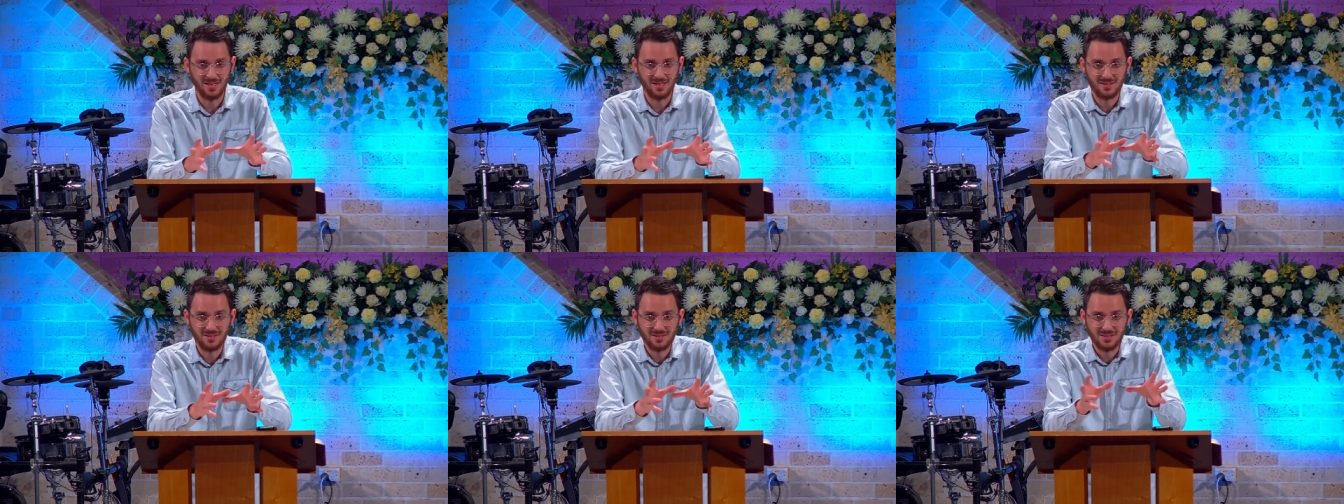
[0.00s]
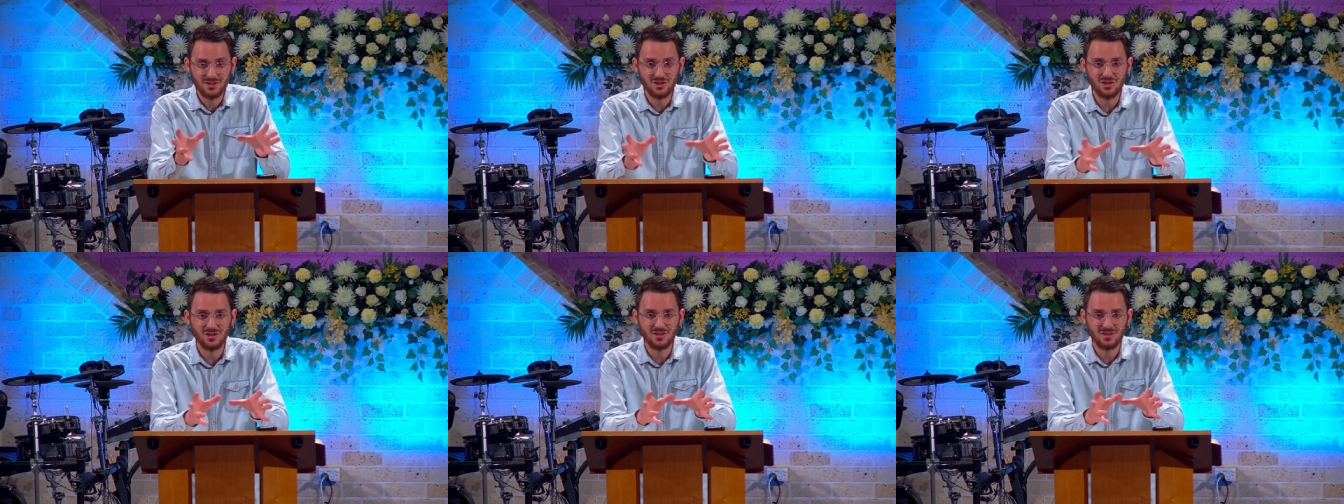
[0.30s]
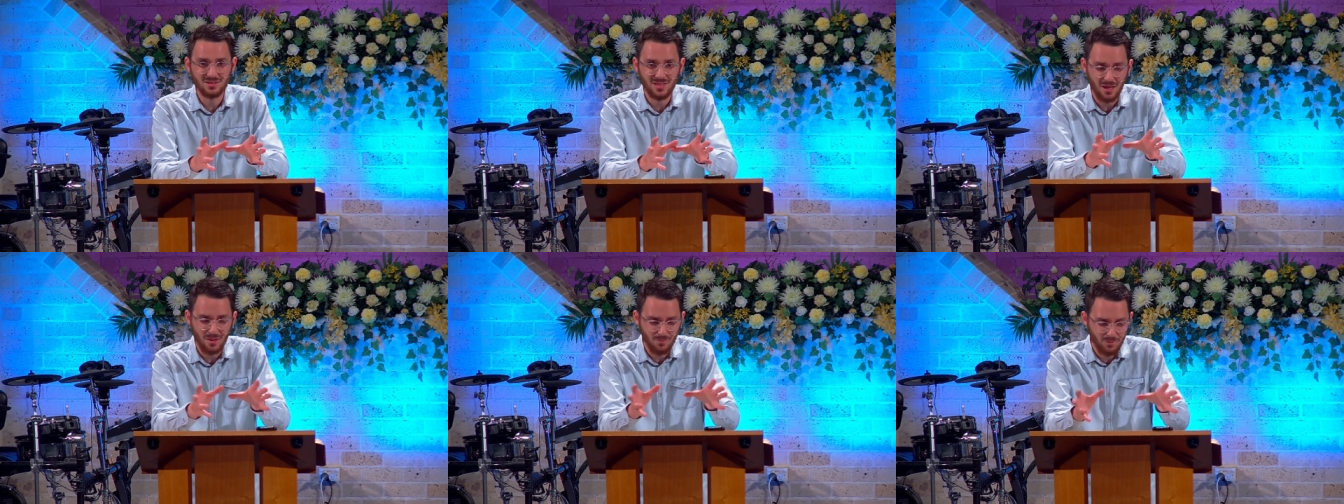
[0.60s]

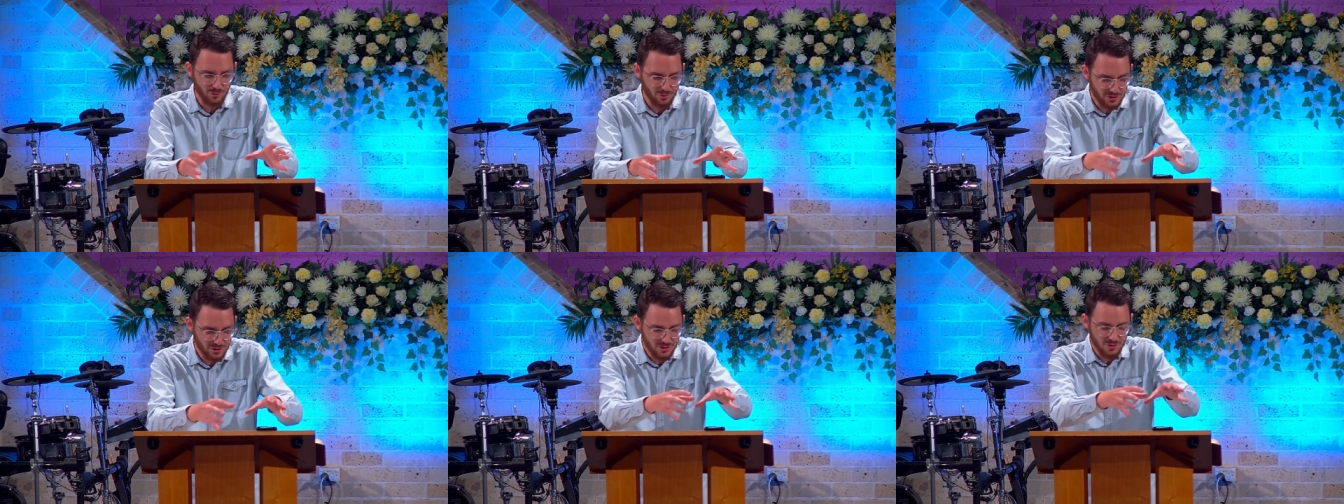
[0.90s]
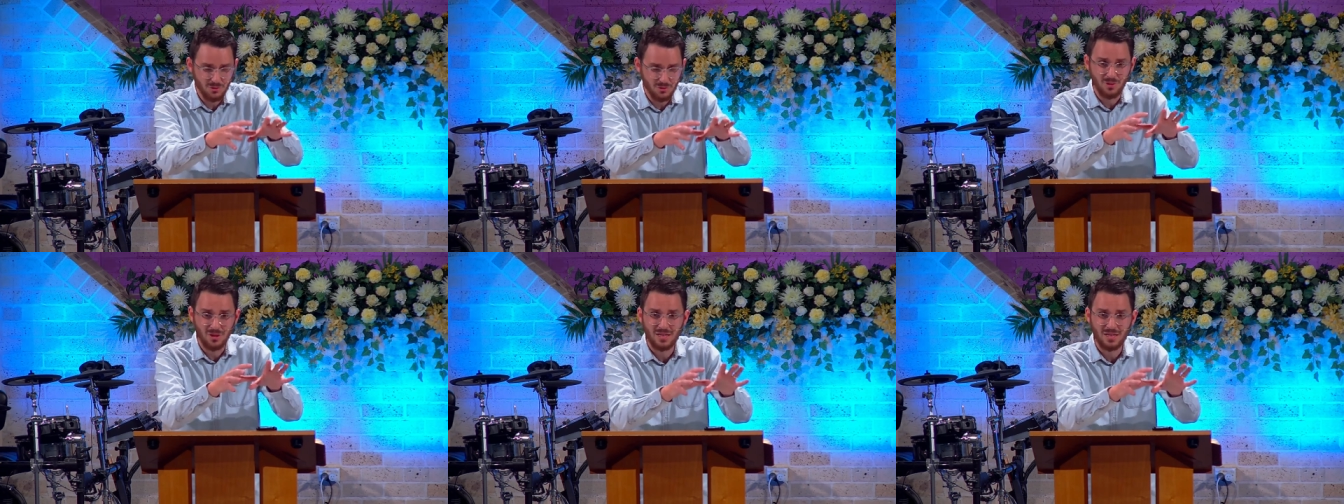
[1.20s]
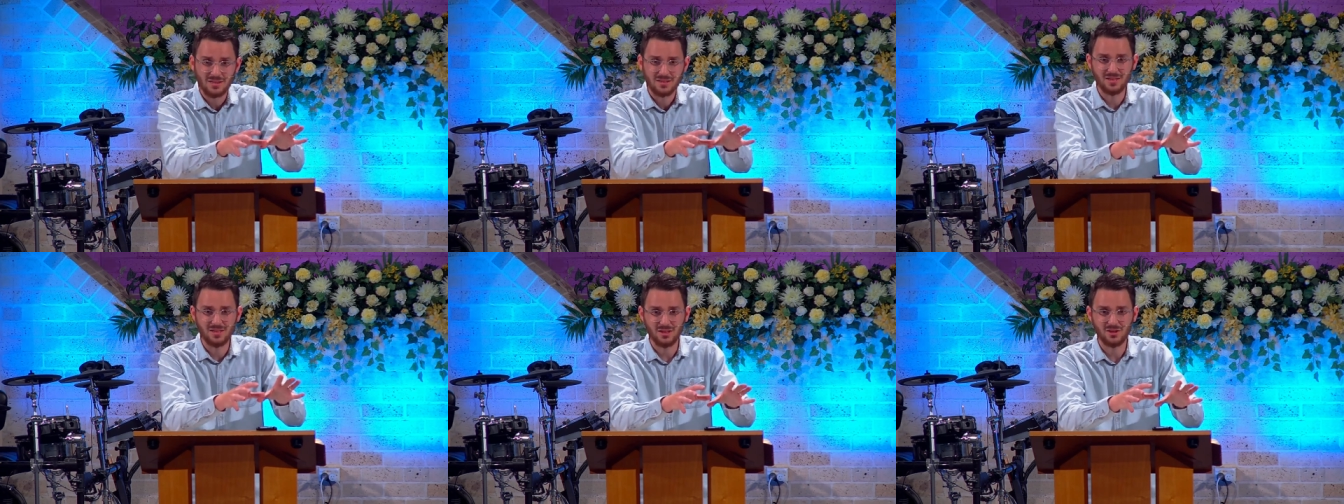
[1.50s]
Indigenous Aboriginal
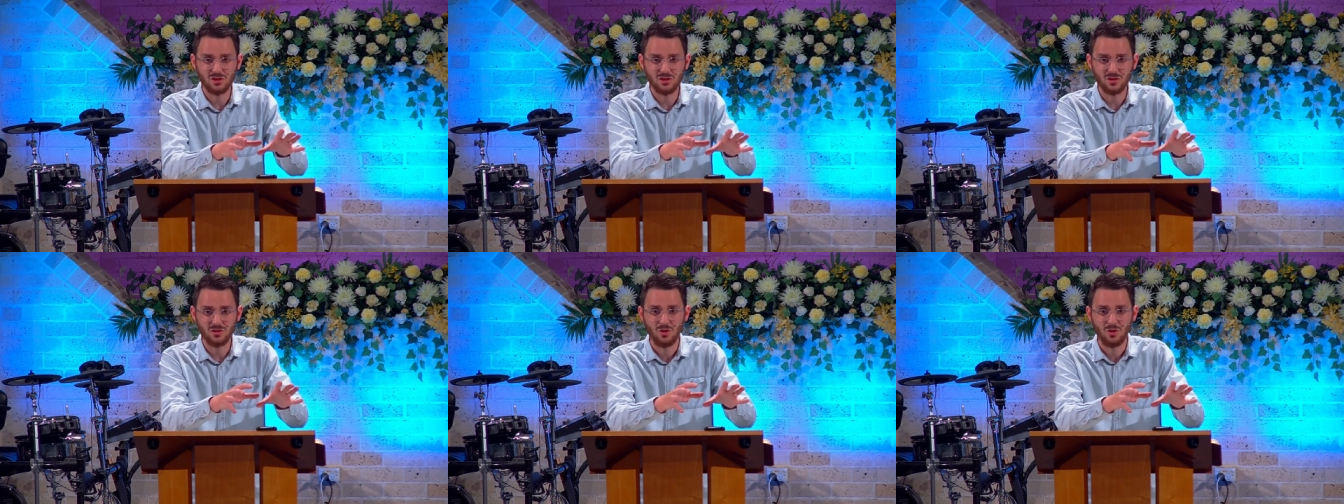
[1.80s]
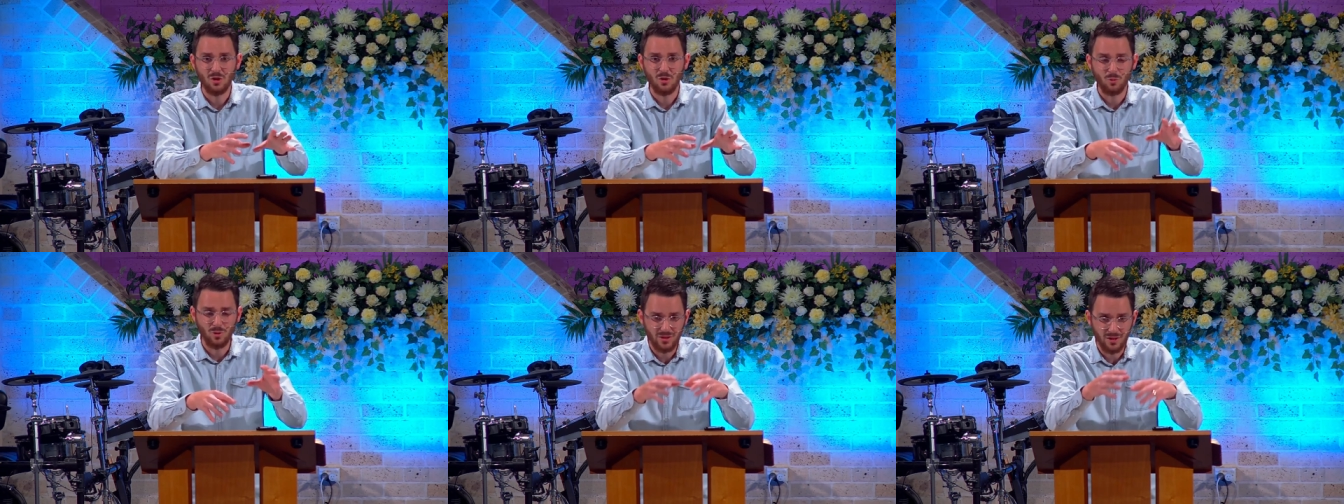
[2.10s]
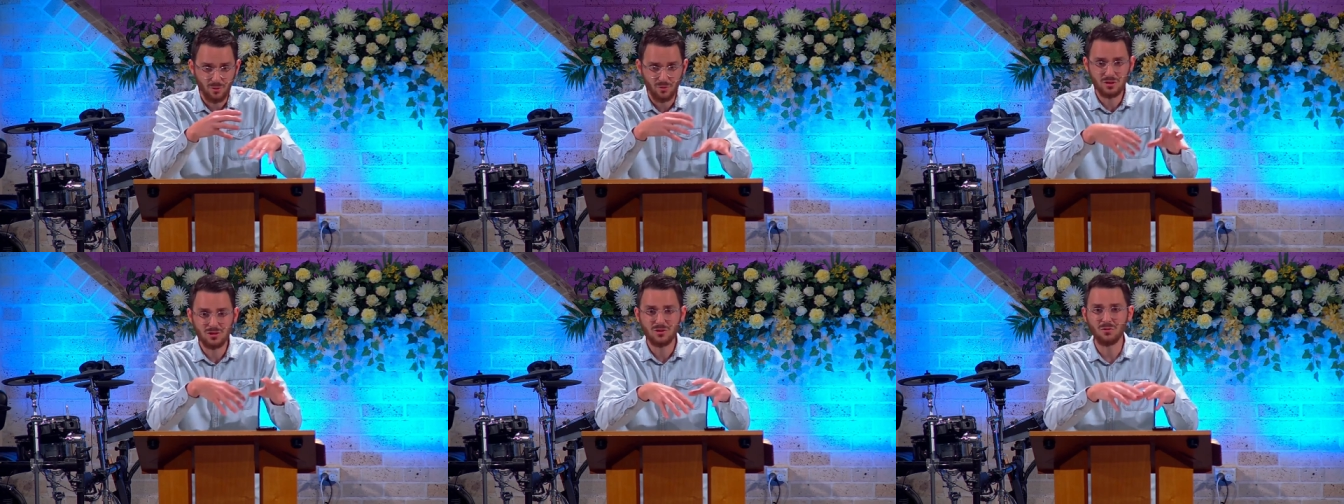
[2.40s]
section where
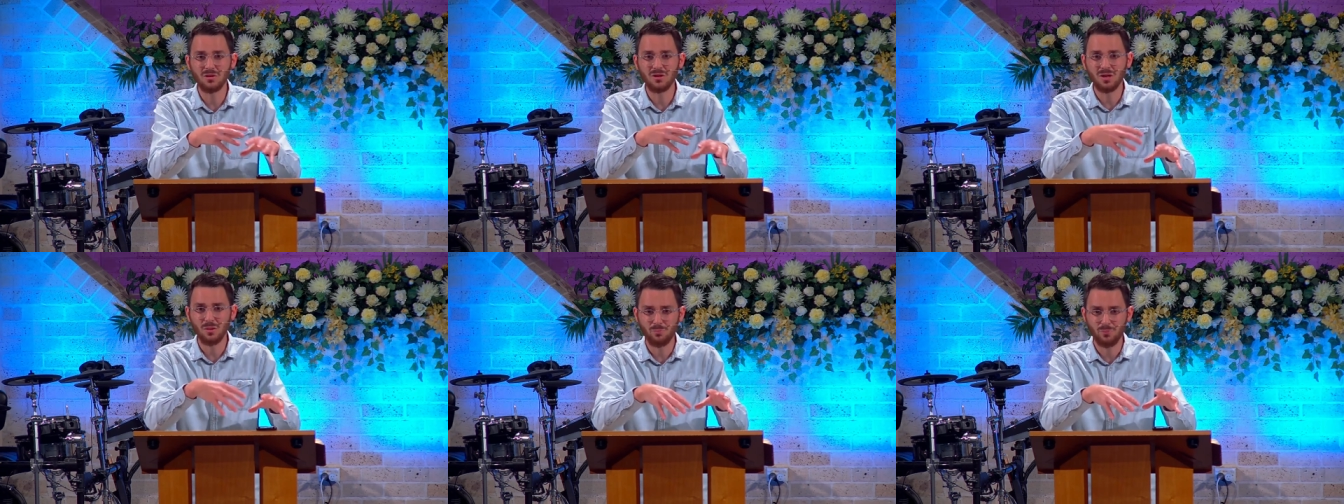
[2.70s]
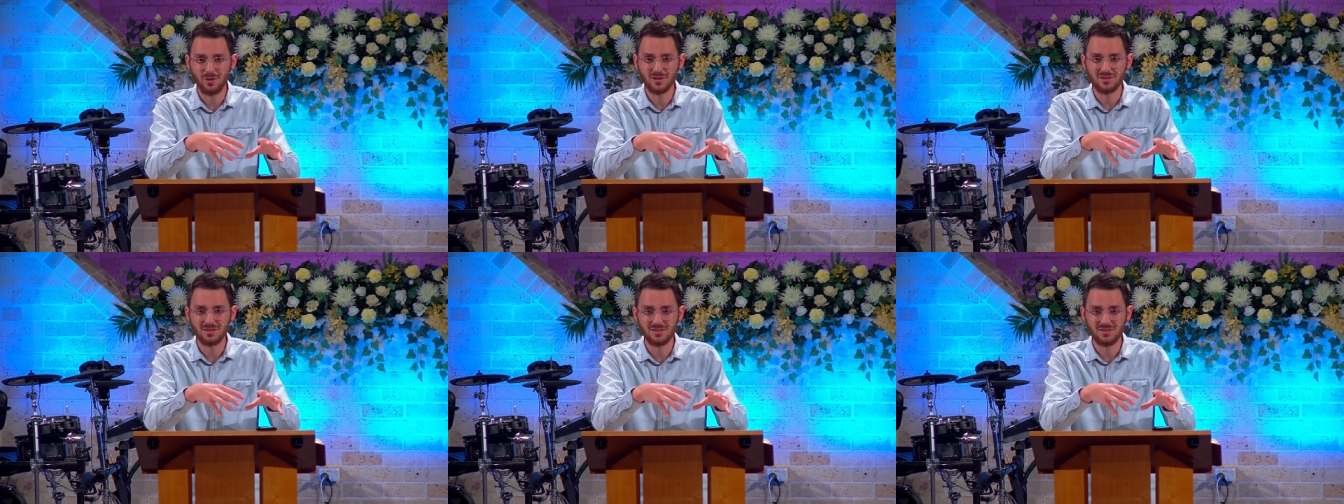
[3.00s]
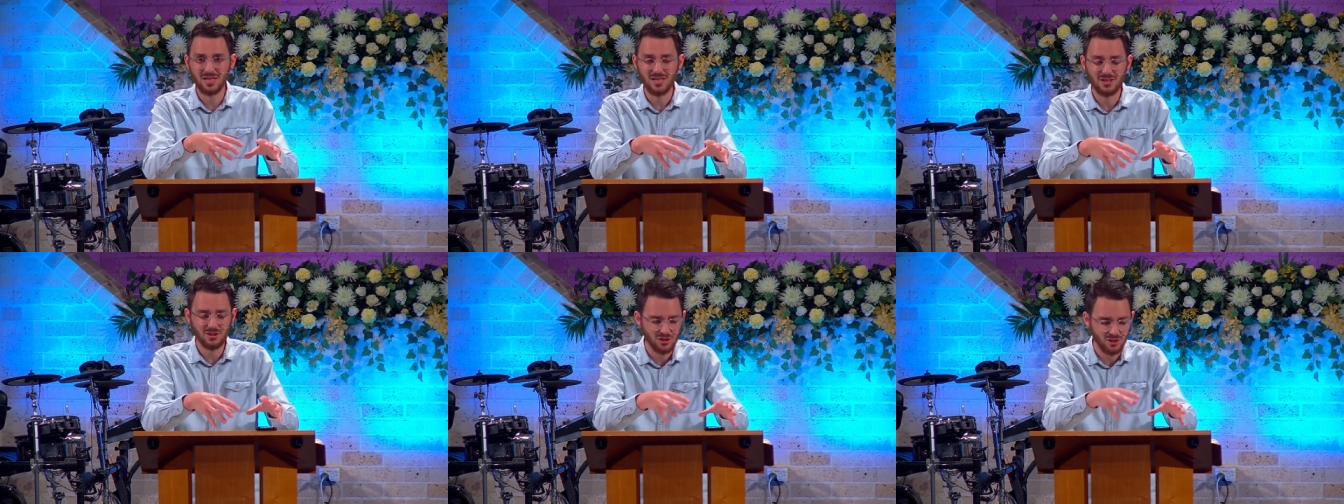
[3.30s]
they were doing a
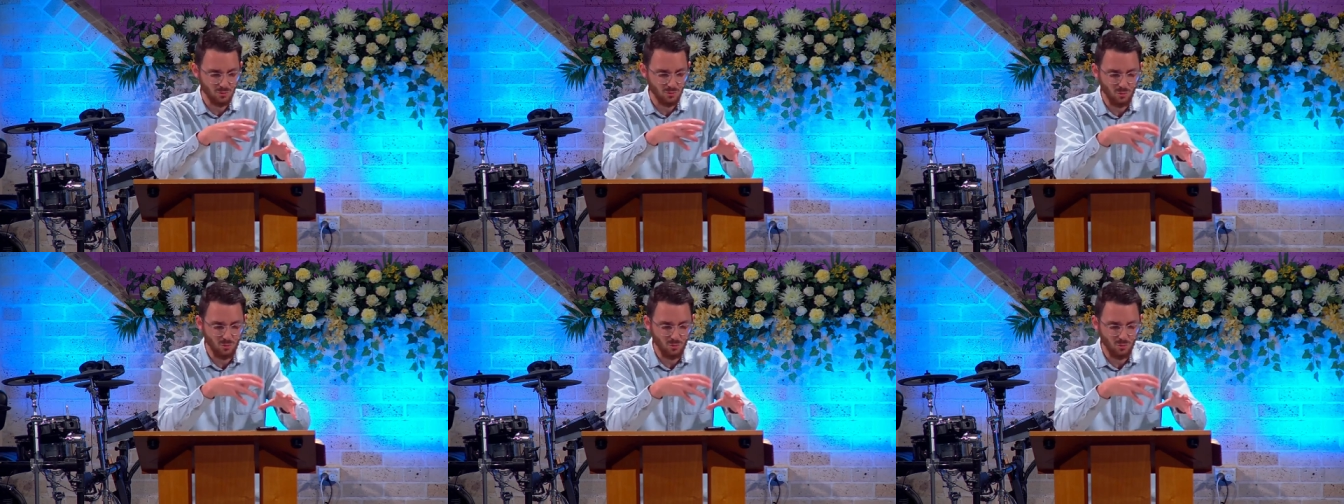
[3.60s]
presentation.